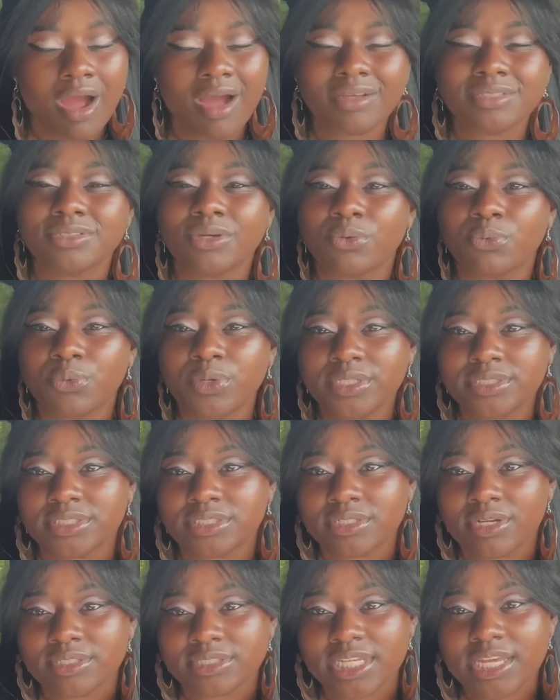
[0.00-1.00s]
Also
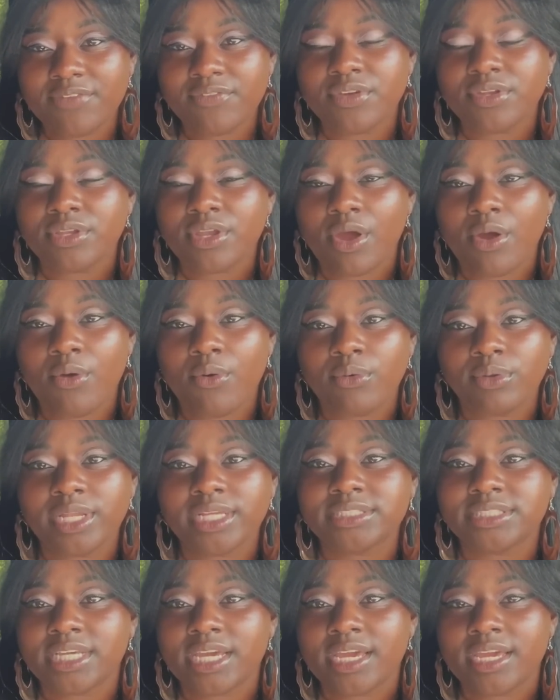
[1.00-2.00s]
research, even though,
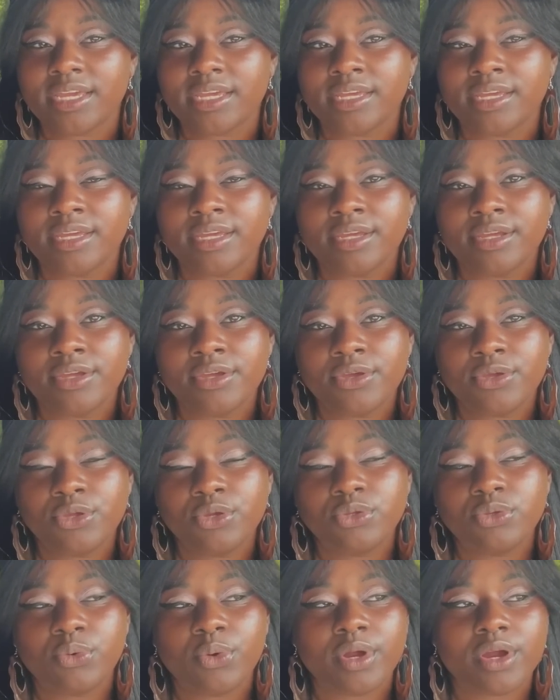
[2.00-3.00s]
let's say
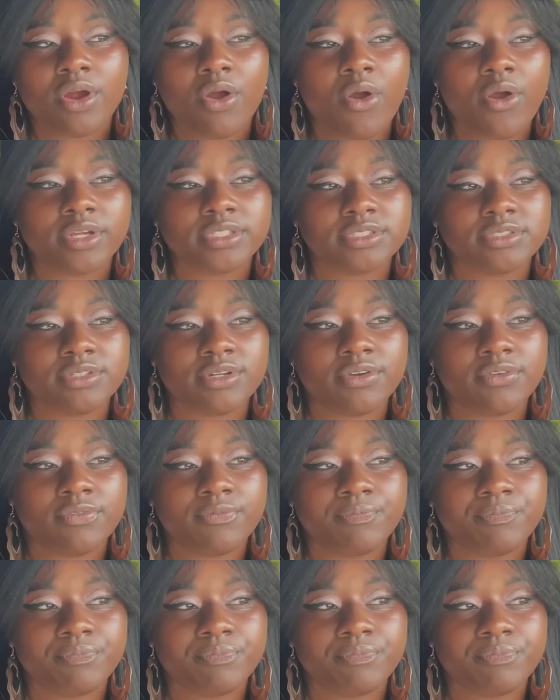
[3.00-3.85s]
you're doing car stuff,